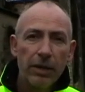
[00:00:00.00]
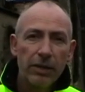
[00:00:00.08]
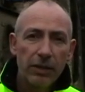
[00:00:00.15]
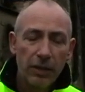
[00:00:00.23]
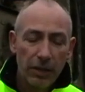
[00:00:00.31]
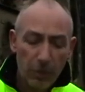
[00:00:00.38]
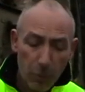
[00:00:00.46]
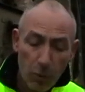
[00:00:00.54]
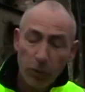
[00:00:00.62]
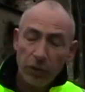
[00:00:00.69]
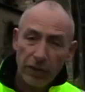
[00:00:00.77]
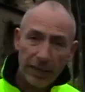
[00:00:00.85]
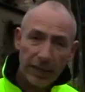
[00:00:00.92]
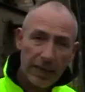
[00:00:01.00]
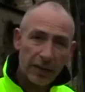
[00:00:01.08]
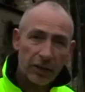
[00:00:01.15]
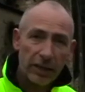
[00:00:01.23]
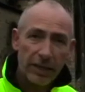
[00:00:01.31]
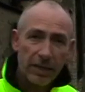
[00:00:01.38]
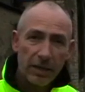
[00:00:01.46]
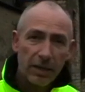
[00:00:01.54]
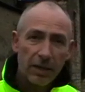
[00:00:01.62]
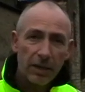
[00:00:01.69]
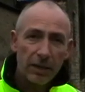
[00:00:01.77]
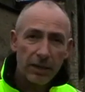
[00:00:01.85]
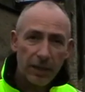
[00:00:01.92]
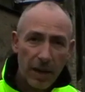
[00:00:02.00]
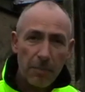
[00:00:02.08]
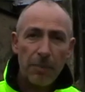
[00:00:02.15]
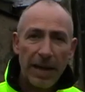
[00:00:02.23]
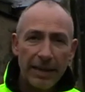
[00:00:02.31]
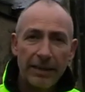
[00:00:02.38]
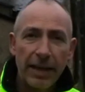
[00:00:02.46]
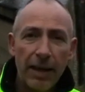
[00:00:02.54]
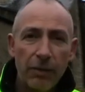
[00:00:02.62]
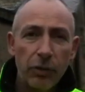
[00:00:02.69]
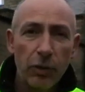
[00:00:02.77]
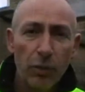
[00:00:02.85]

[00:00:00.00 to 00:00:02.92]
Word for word: so that the water can actually get back down